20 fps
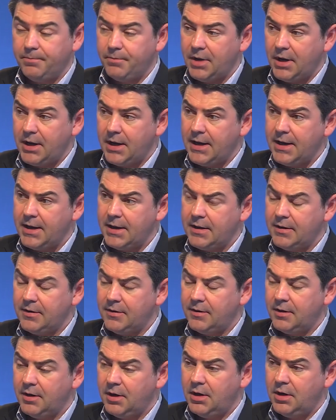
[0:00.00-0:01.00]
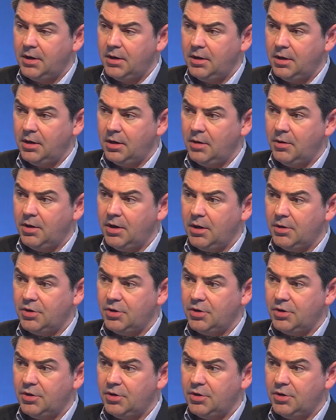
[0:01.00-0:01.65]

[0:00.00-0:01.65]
and in our